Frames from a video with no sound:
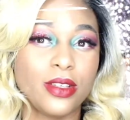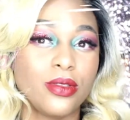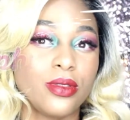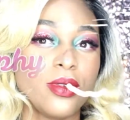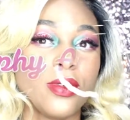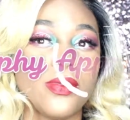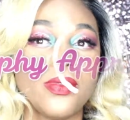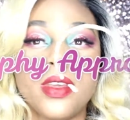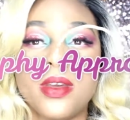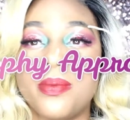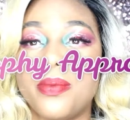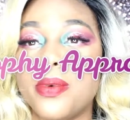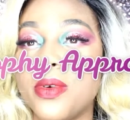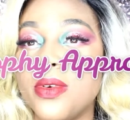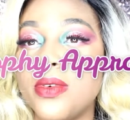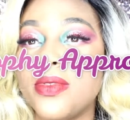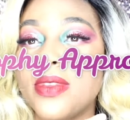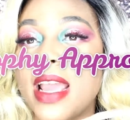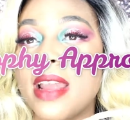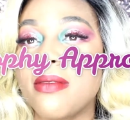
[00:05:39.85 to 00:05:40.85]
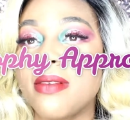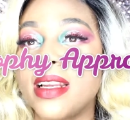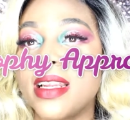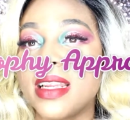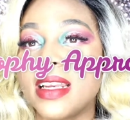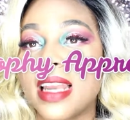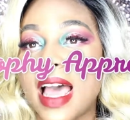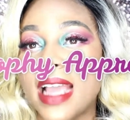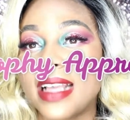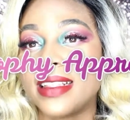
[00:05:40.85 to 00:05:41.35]
Sophy approved. I really
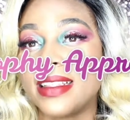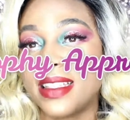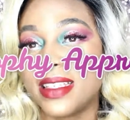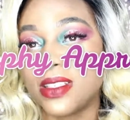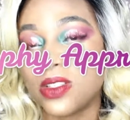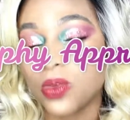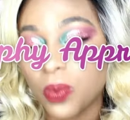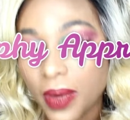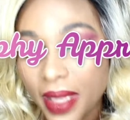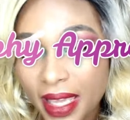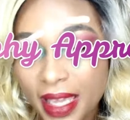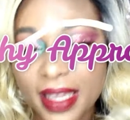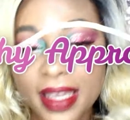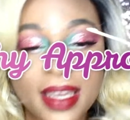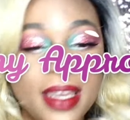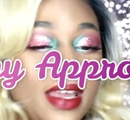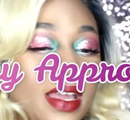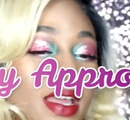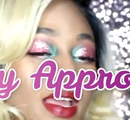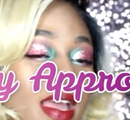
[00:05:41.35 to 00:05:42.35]
like this wig.